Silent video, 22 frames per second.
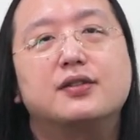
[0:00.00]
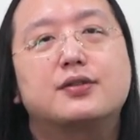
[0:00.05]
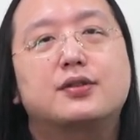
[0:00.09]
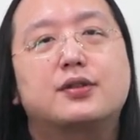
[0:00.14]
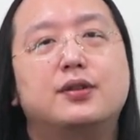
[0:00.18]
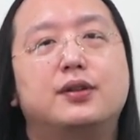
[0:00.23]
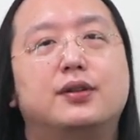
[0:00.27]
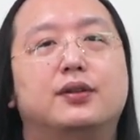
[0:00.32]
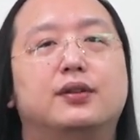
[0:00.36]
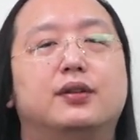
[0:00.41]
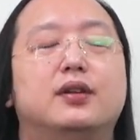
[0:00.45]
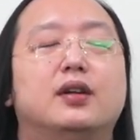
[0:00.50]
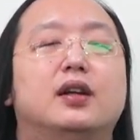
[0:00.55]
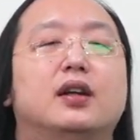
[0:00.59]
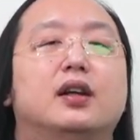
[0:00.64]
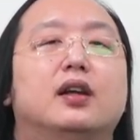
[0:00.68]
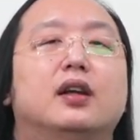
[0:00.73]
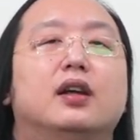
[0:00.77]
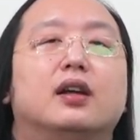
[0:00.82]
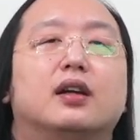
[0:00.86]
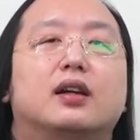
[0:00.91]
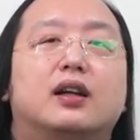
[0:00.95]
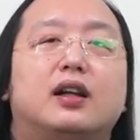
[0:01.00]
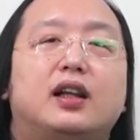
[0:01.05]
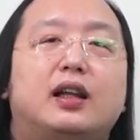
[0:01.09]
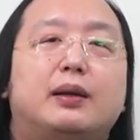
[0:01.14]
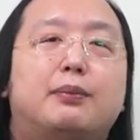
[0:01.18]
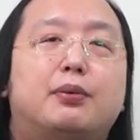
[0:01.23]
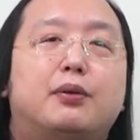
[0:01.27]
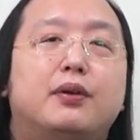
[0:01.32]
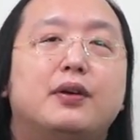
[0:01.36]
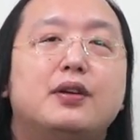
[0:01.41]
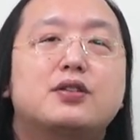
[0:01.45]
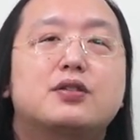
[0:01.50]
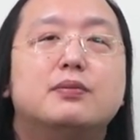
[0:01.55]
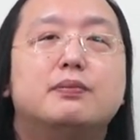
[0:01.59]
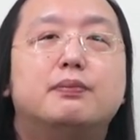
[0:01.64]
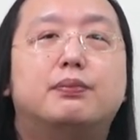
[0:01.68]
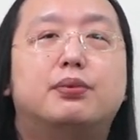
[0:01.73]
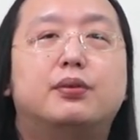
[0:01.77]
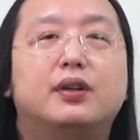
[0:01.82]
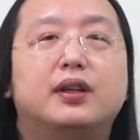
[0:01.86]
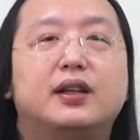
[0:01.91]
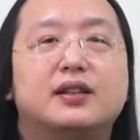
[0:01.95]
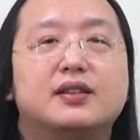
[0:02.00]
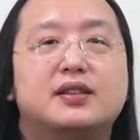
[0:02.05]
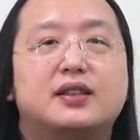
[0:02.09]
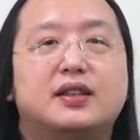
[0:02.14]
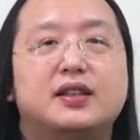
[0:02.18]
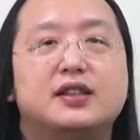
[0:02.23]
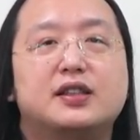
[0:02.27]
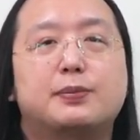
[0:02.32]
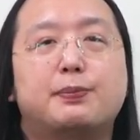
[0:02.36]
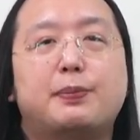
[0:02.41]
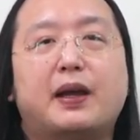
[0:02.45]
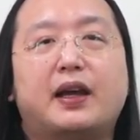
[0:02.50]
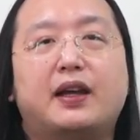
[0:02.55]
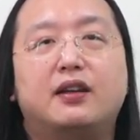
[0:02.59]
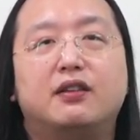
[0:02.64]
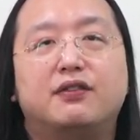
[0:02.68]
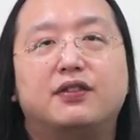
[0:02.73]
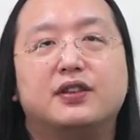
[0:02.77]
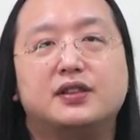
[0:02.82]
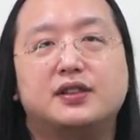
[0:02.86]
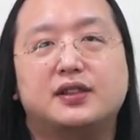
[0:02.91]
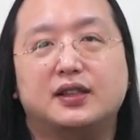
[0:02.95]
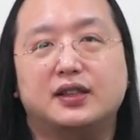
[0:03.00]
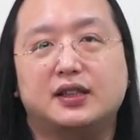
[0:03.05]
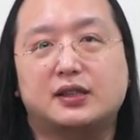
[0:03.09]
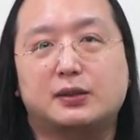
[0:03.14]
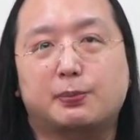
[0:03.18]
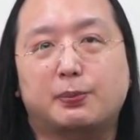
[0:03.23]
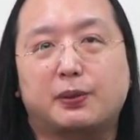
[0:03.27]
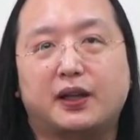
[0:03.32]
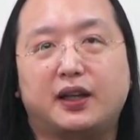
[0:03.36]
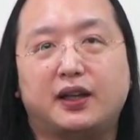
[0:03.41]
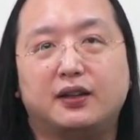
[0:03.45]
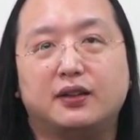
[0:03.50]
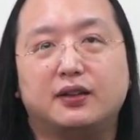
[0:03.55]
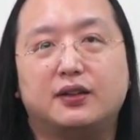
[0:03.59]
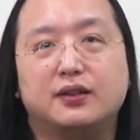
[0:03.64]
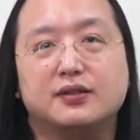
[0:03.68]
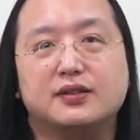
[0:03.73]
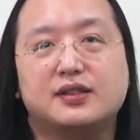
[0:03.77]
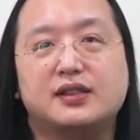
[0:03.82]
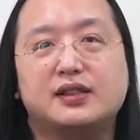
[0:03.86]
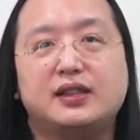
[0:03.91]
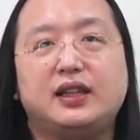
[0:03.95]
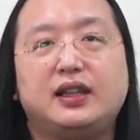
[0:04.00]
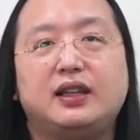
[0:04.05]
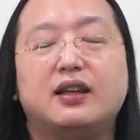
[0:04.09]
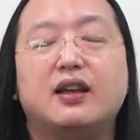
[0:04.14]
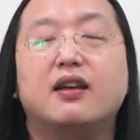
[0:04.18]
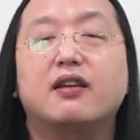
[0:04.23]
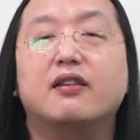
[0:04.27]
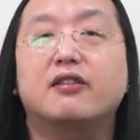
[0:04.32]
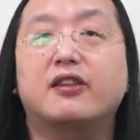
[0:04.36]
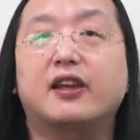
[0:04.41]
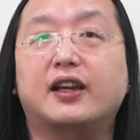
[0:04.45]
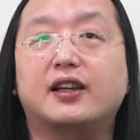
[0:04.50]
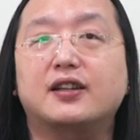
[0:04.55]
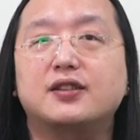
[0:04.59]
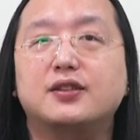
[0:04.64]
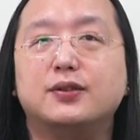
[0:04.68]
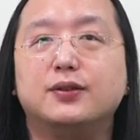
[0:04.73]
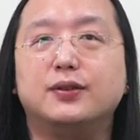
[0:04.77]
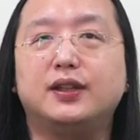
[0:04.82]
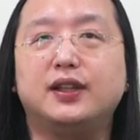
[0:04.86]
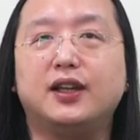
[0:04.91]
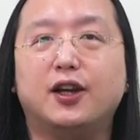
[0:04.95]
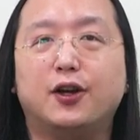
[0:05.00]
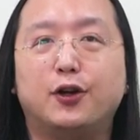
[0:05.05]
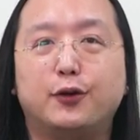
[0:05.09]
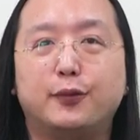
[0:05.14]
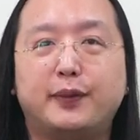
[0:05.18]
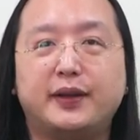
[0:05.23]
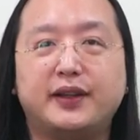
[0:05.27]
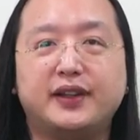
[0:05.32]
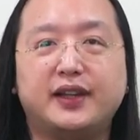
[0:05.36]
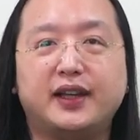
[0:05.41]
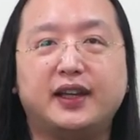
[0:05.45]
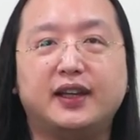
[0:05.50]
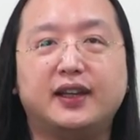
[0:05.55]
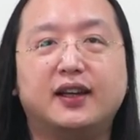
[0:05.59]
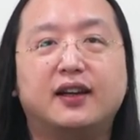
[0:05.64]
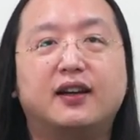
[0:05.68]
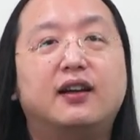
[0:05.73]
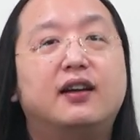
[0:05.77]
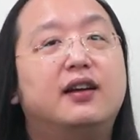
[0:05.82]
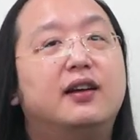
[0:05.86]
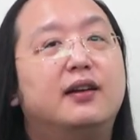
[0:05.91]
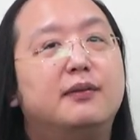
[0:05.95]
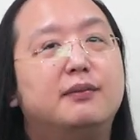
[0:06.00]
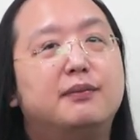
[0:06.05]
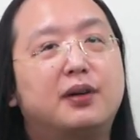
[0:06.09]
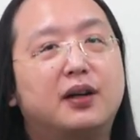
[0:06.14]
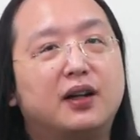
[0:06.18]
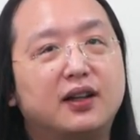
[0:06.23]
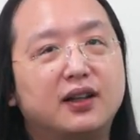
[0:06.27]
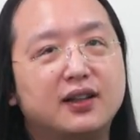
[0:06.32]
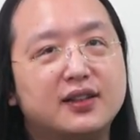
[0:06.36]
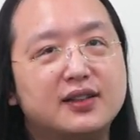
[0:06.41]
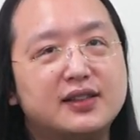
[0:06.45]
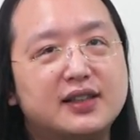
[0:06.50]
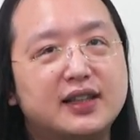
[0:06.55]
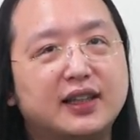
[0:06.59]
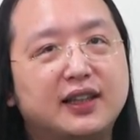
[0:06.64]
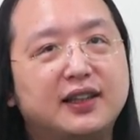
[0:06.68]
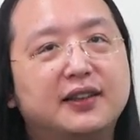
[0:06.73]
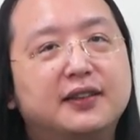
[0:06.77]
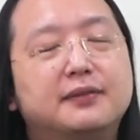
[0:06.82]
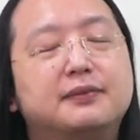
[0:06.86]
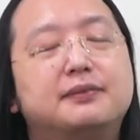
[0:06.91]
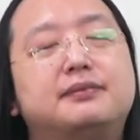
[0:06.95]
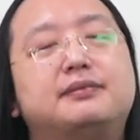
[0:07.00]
True. Collaboration brings these benefits is plain to see, thanks to the open data policy.